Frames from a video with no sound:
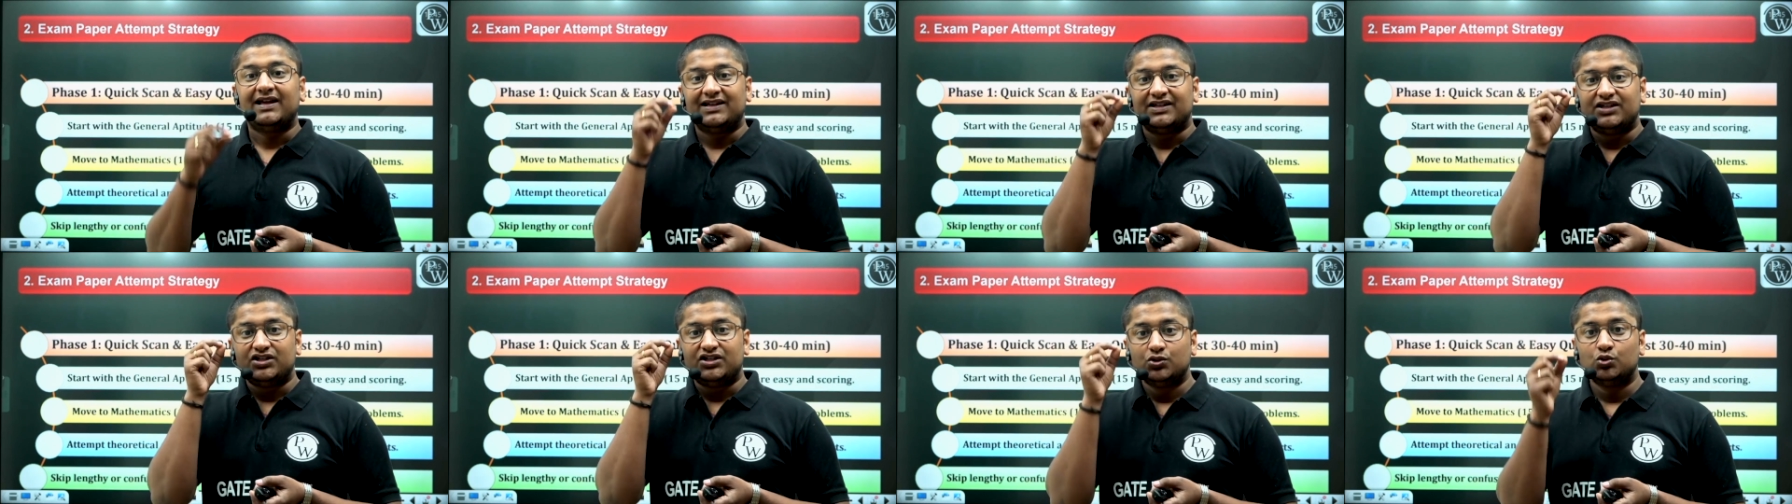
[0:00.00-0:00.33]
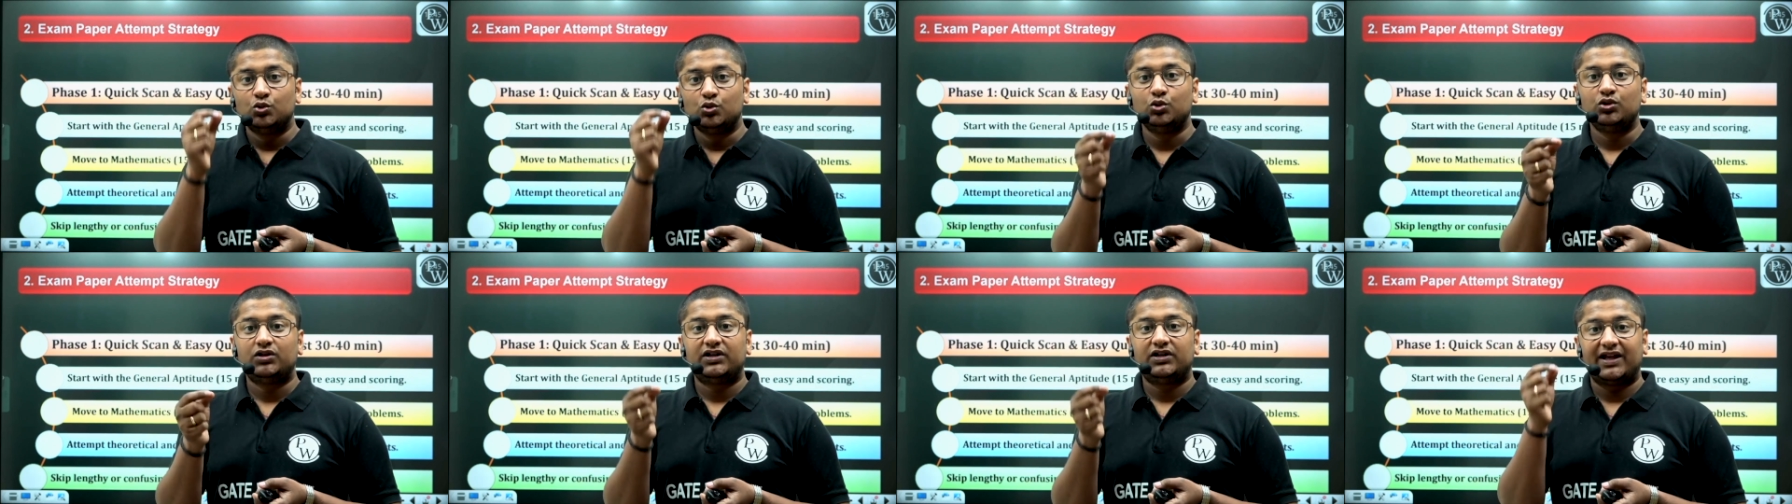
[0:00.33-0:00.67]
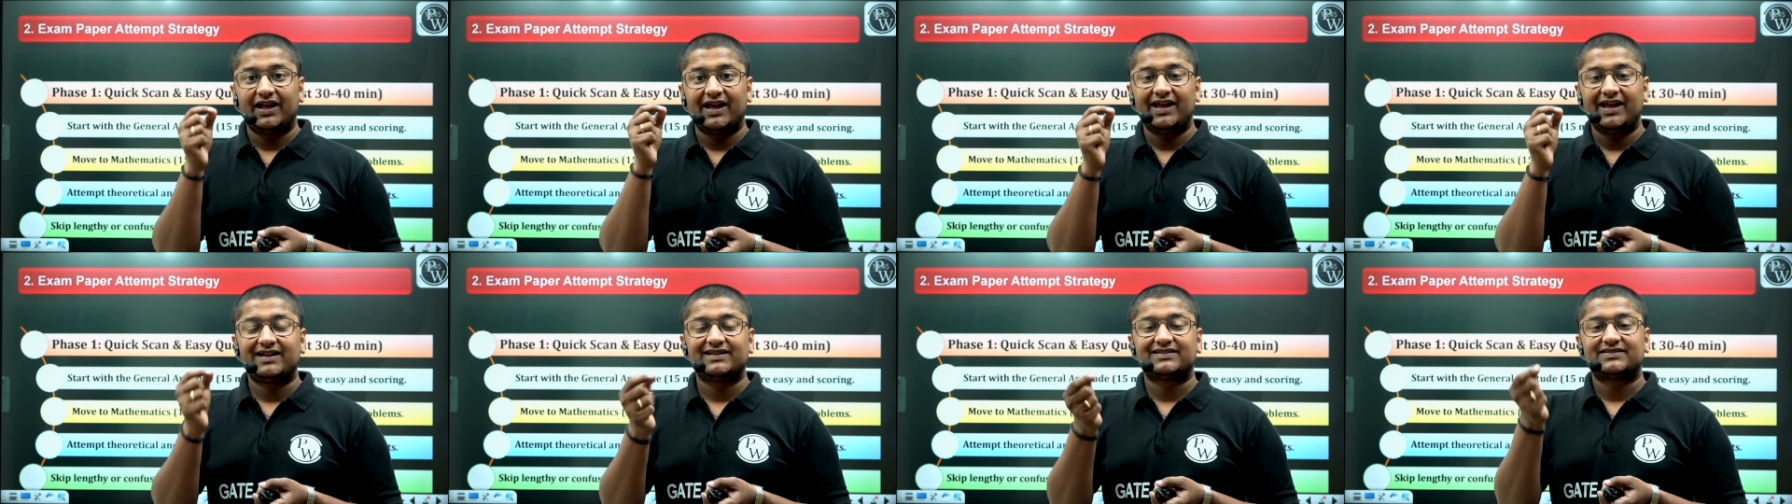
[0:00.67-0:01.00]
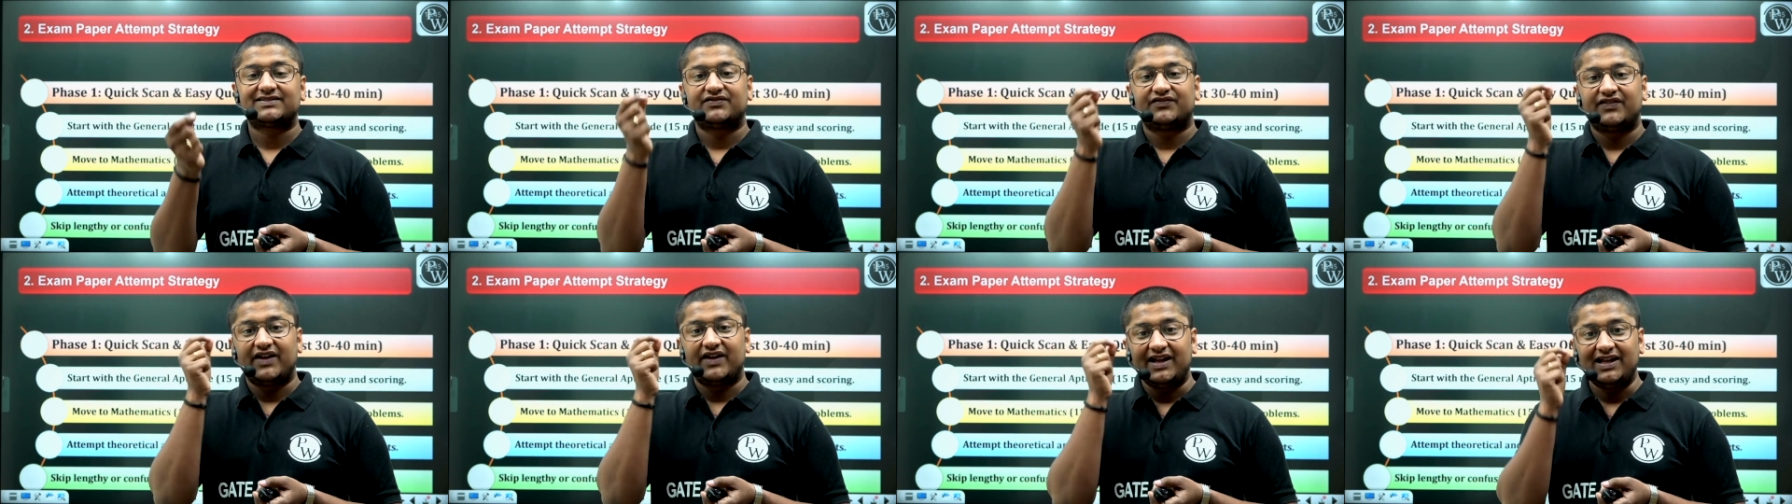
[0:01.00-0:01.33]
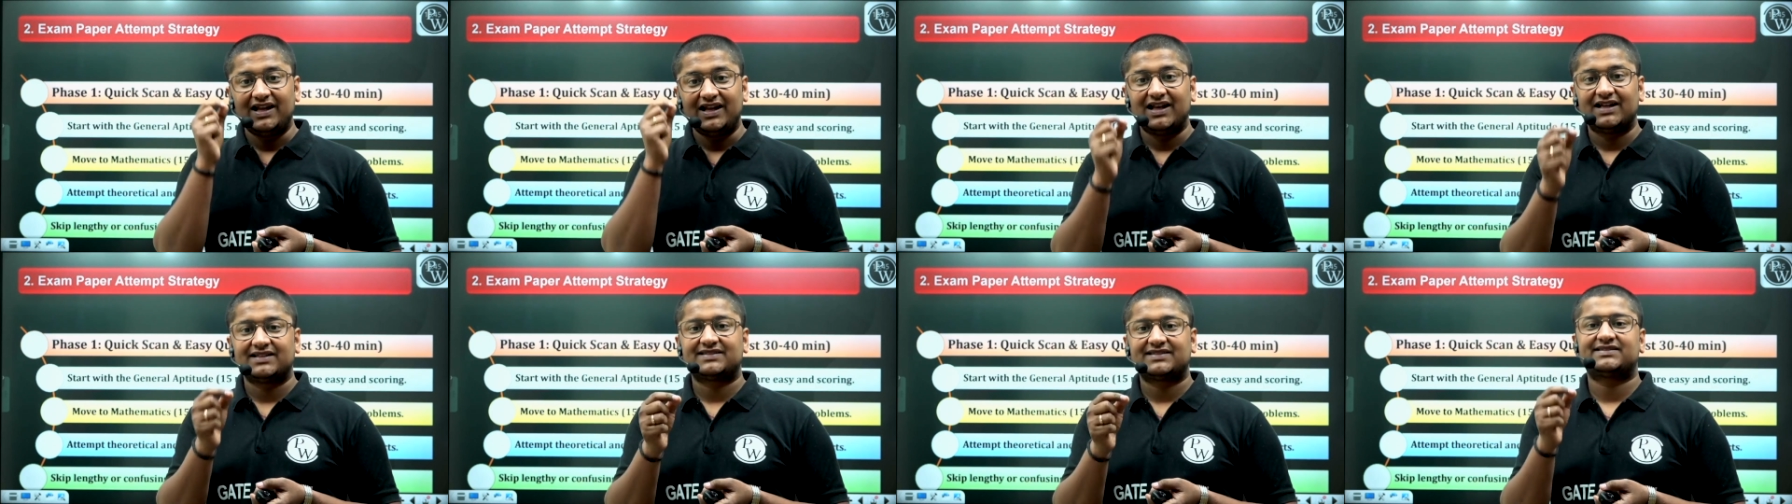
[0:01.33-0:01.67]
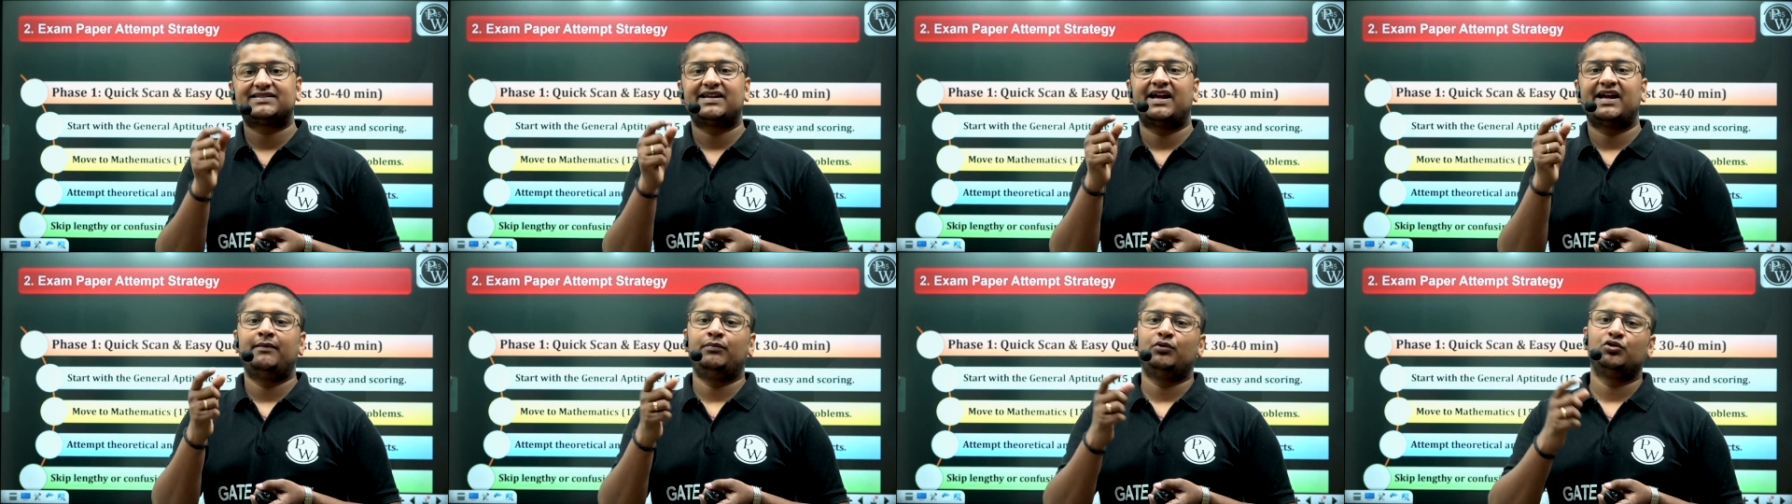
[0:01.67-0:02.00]
you takes very less
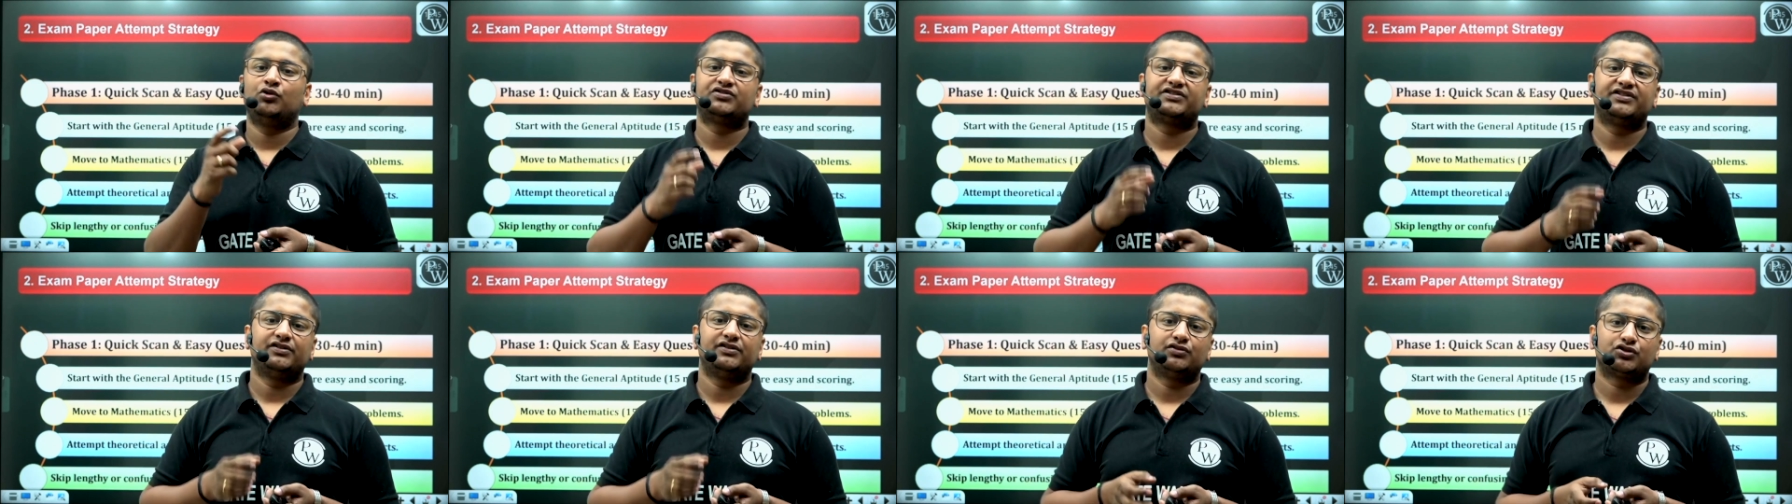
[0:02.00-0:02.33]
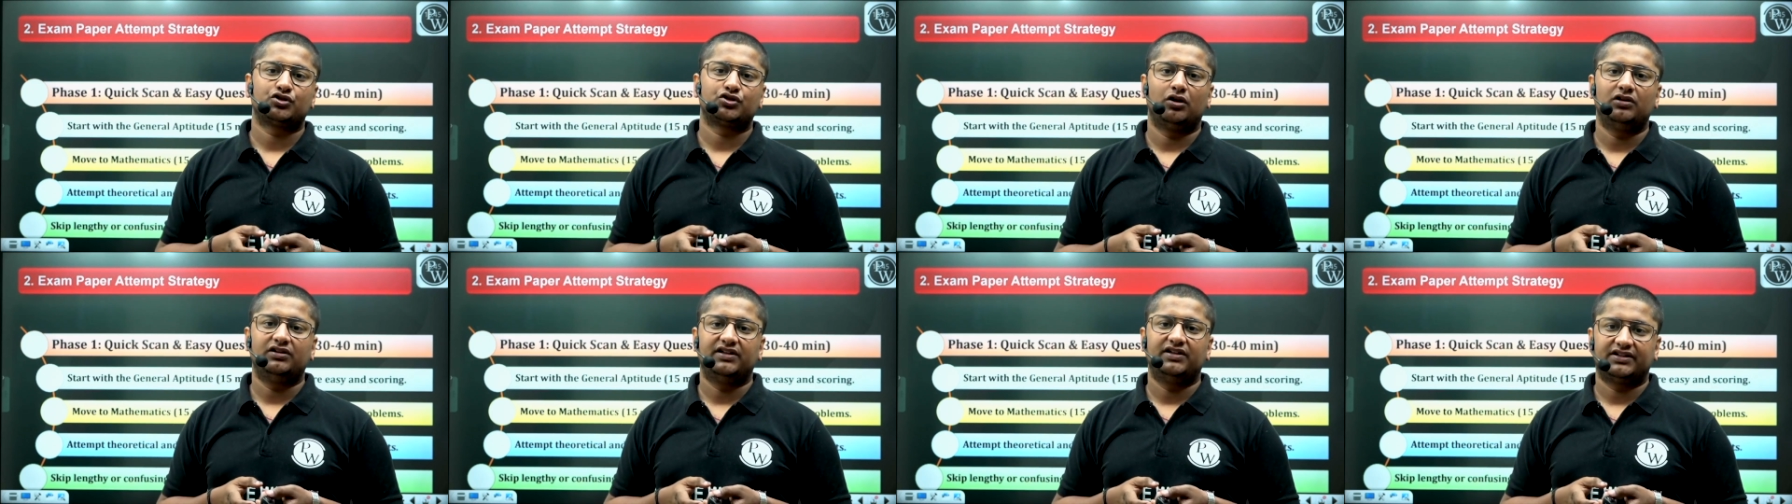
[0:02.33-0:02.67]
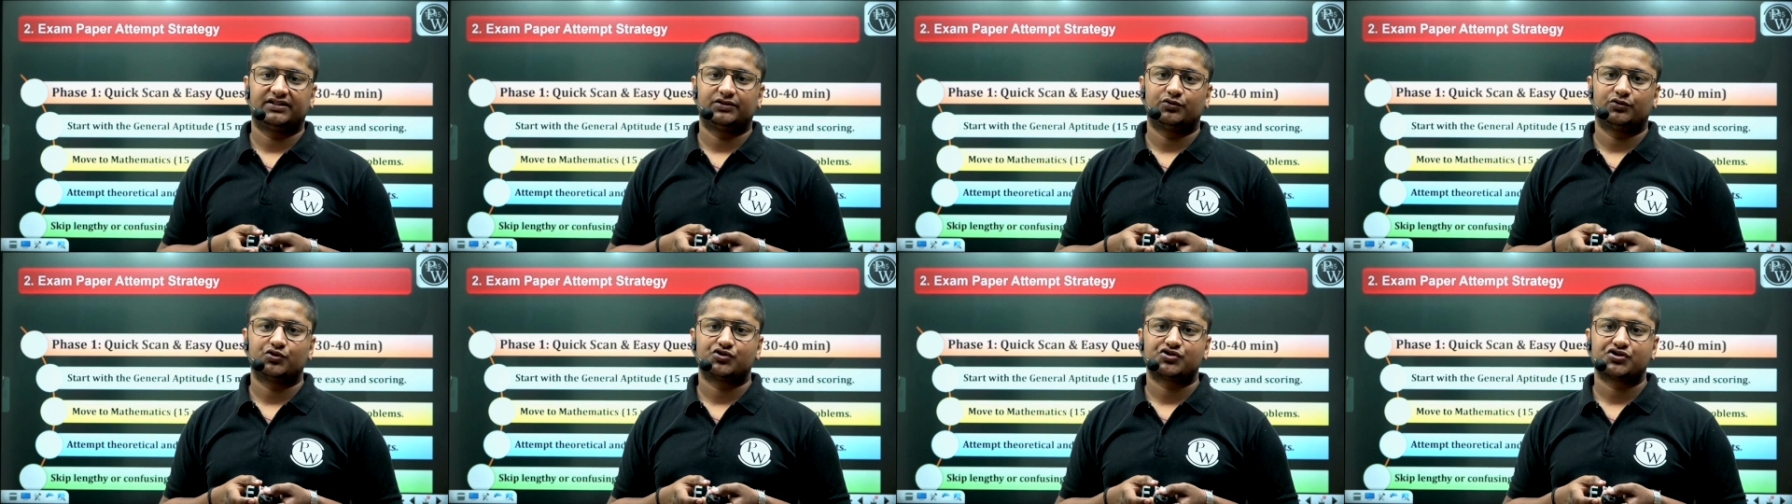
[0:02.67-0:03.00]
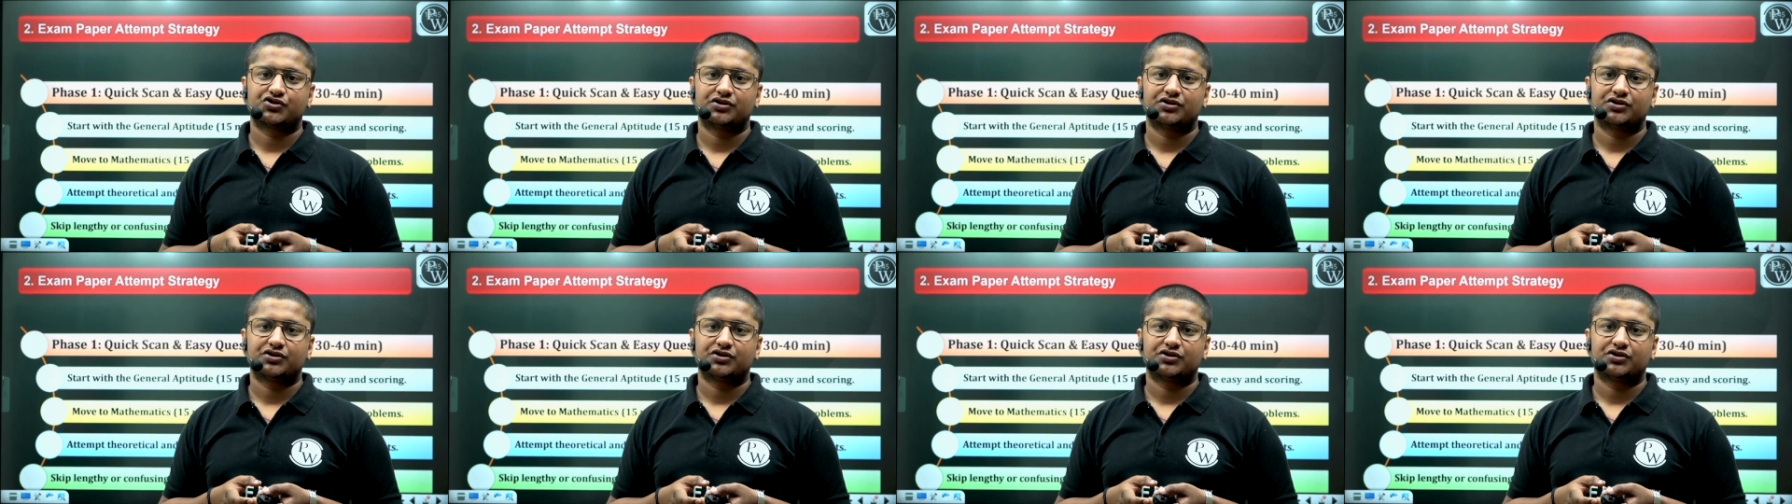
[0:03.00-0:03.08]
time to solve that question